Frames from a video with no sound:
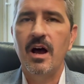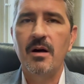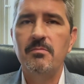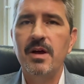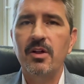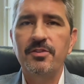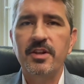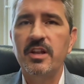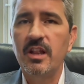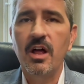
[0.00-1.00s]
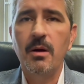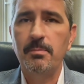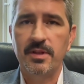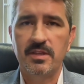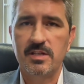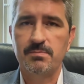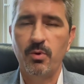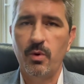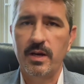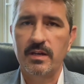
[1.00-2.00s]
a melted lump at this
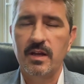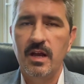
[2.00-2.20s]
point.